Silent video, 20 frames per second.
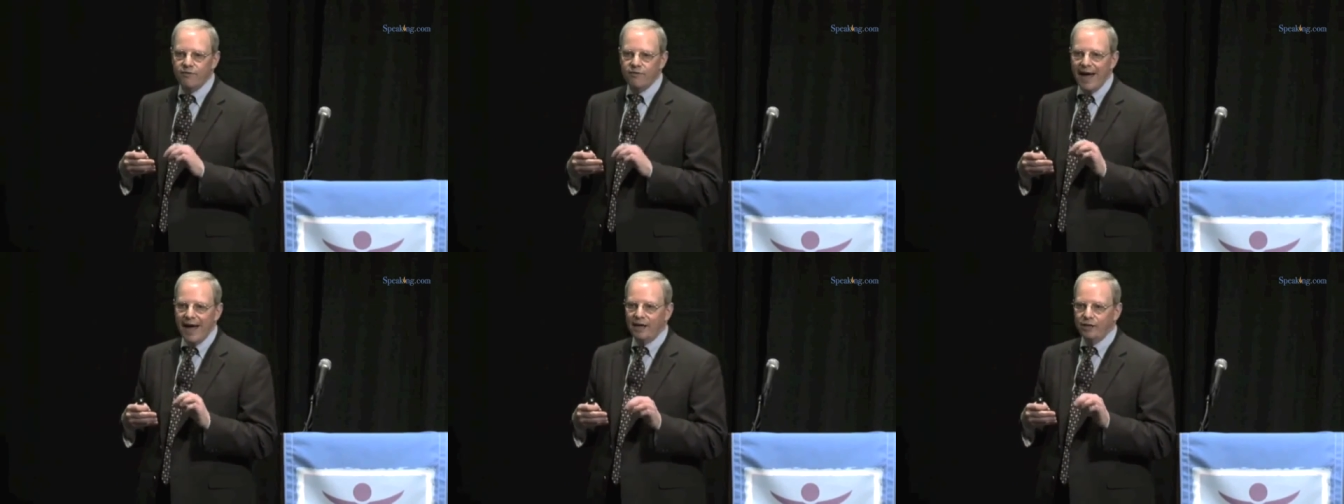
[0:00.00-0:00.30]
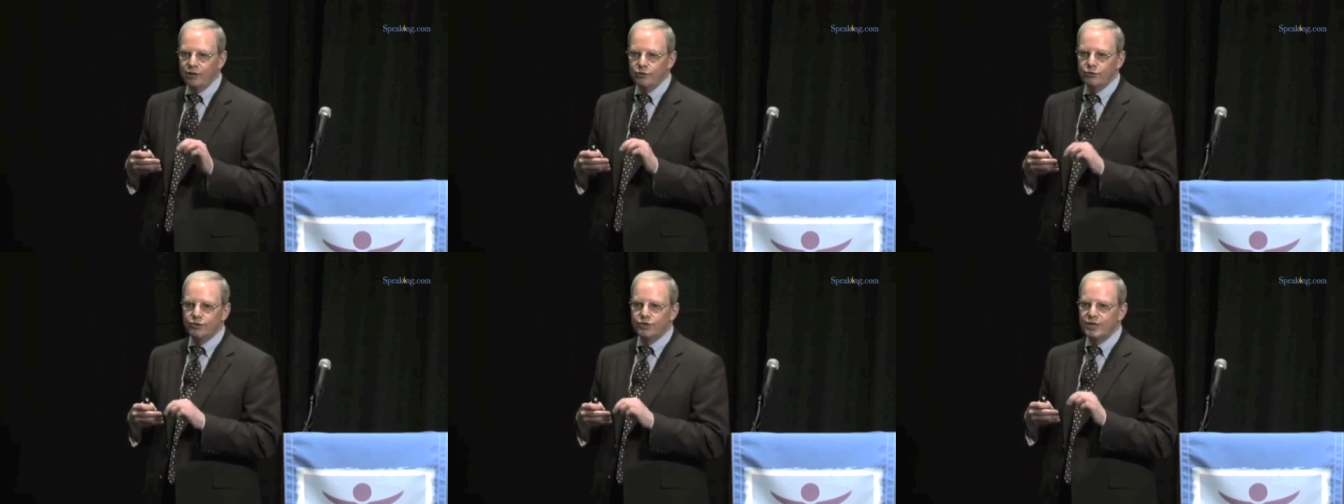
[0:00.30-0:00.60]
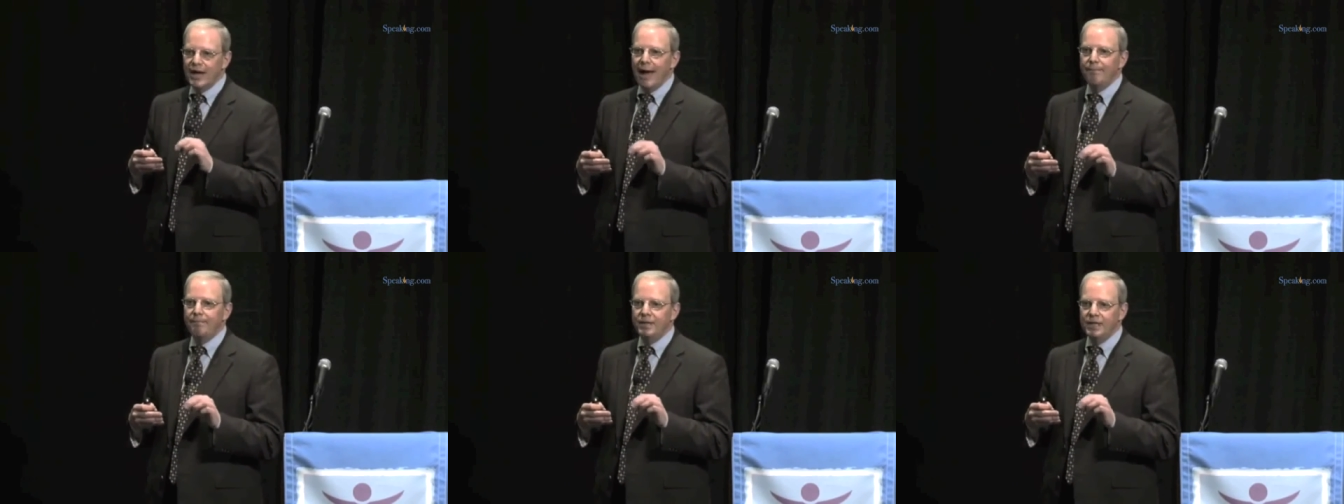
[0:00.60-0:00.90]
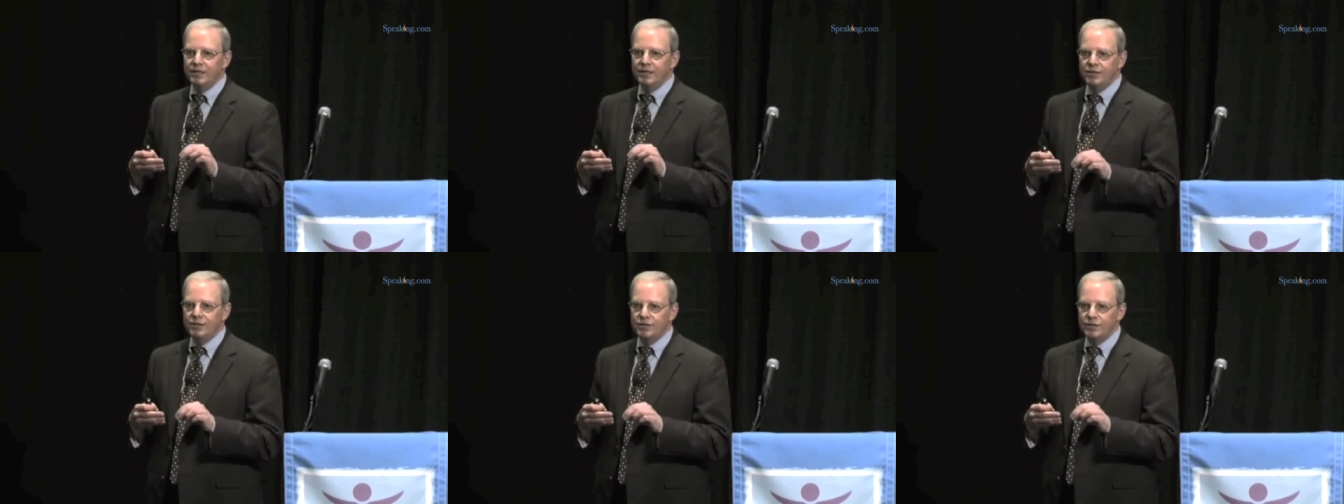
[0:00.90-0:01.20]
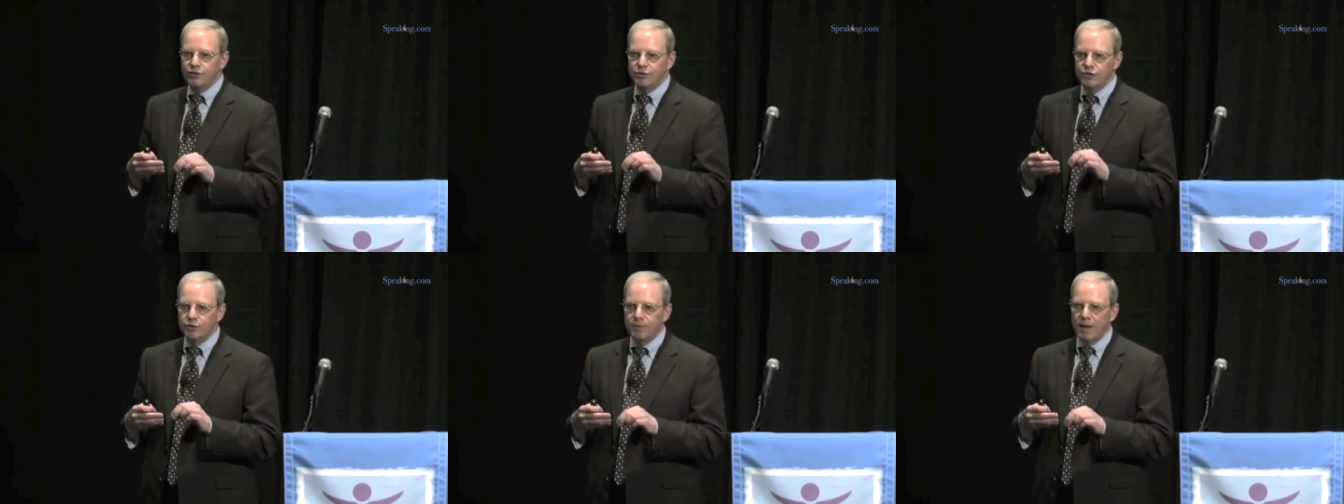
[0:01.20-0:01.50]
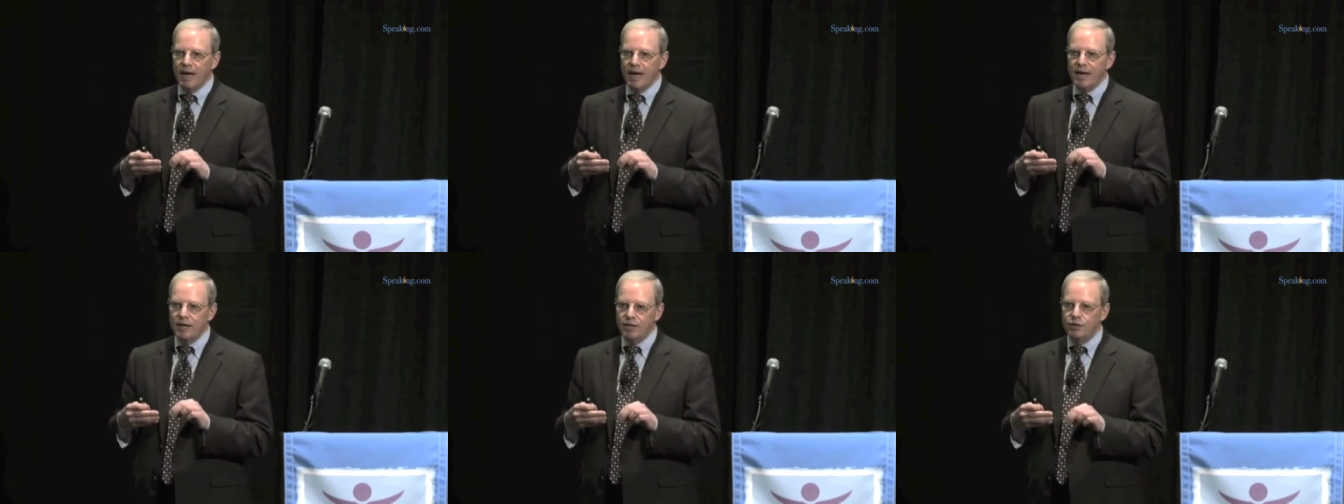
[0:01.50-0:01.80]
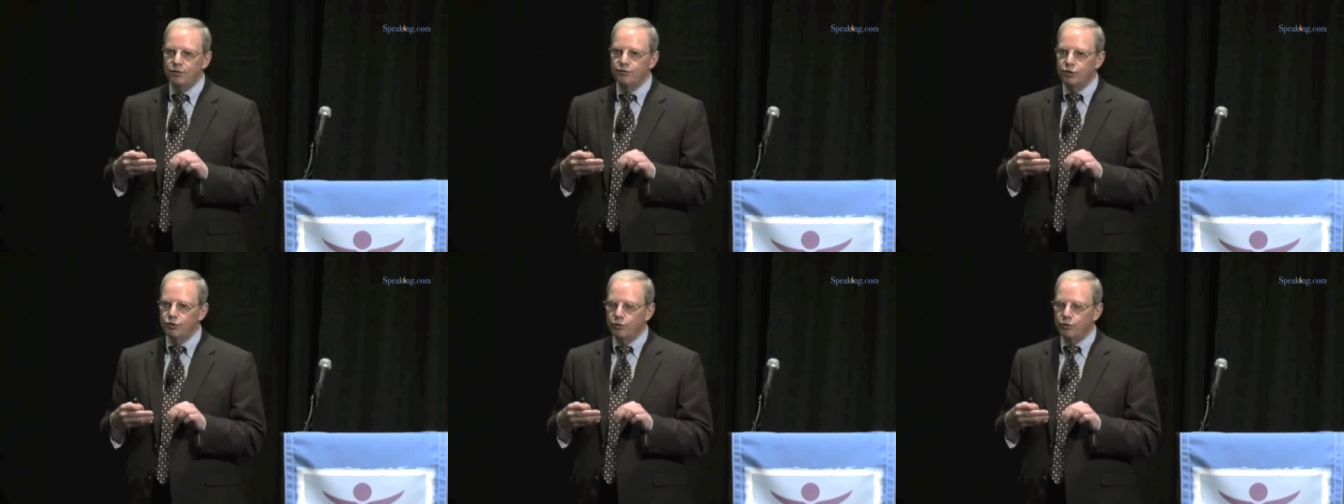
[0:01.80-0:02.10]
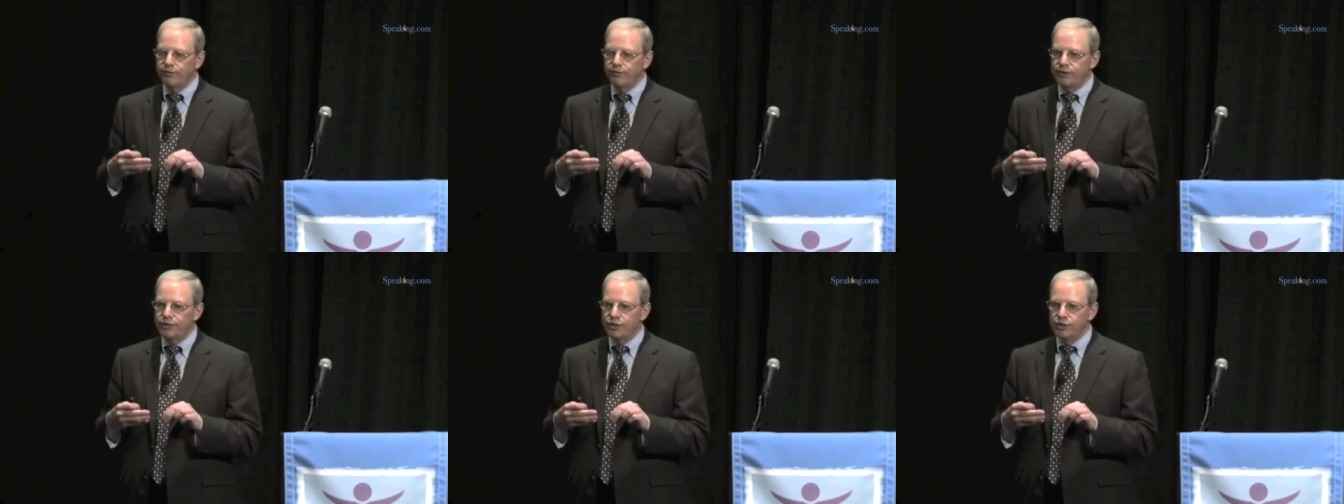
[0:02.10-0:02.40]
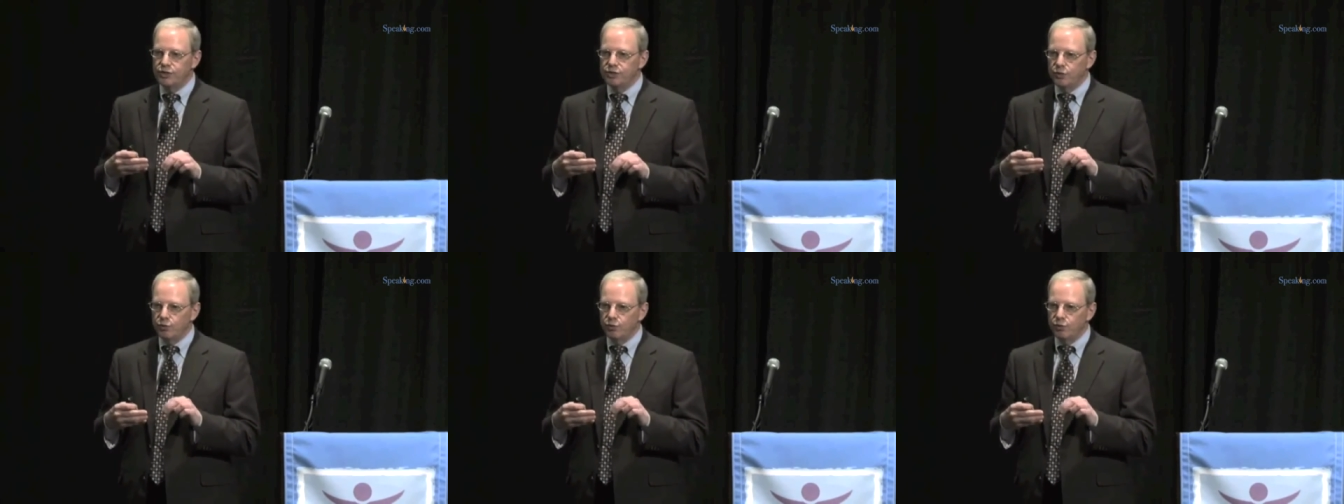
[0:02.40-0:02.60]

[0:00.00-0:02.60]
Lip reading: value-sapping decisions by individual physicians.